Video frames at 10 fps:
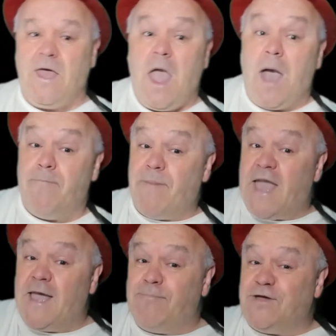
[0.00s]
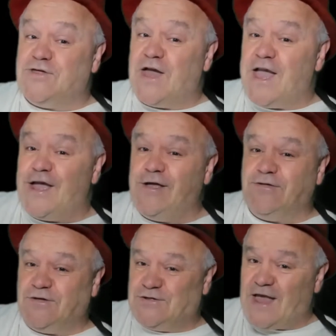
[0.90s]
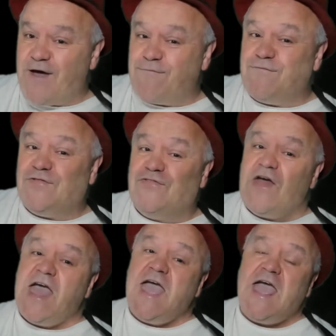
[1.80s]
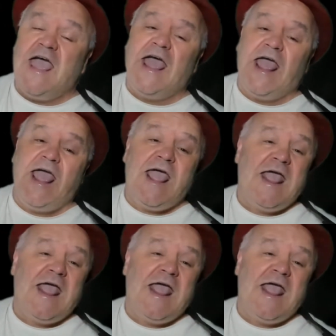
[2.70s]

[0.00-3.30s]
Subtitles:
A baby changes everything.